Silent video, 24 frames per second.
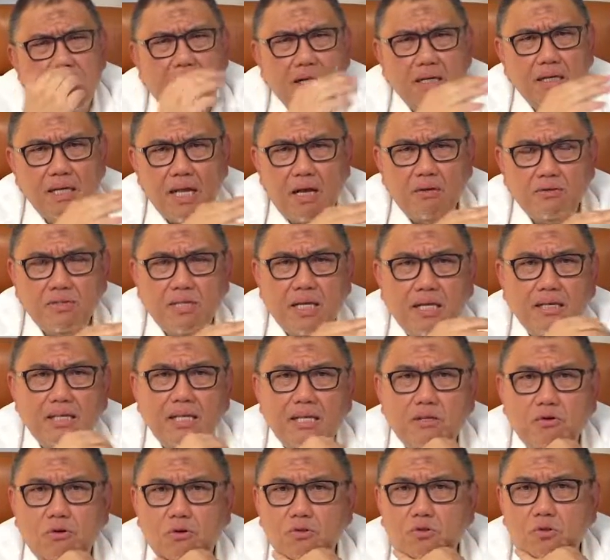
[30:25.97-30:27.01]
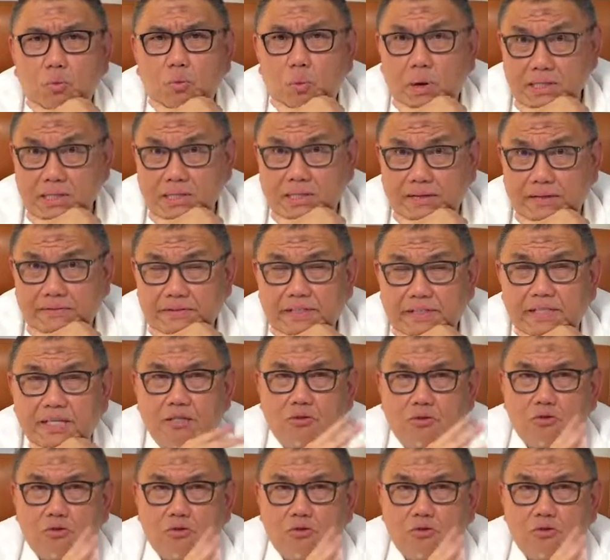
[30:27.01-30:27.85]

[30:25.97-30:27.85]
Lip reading: Now suddenly it goes to 170.